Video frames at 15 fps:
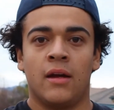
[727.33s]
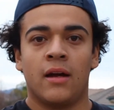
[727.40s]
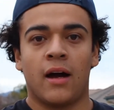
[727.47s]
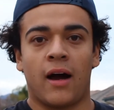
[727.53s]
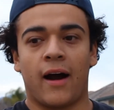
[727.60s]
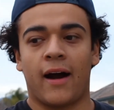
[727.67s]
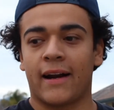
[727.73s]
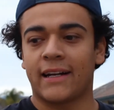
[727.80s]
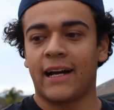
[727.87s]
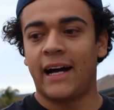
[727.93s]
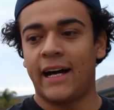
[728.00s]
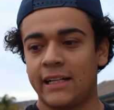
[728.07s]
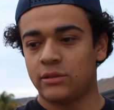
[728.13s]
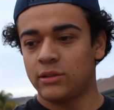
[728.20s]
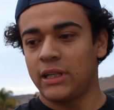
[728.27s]
Alright
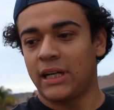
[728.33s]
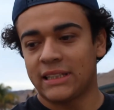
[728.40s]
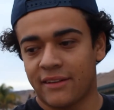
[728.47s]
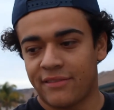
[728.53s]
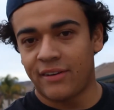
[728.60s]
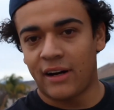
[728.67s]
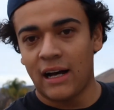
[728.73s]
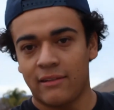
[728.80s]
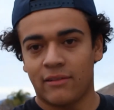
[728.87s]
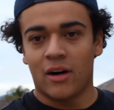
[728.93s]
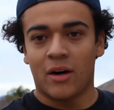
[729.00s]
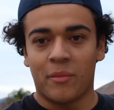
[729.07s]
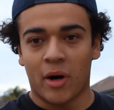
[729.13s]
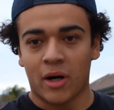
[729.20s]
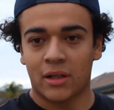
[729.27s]
guys, we got the 5 all
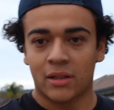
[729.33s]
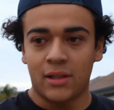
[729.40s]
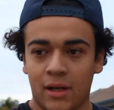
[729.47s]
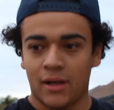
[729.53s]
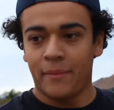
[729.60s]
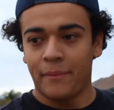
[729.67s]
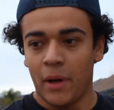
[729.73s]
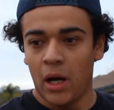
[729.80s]
marked up.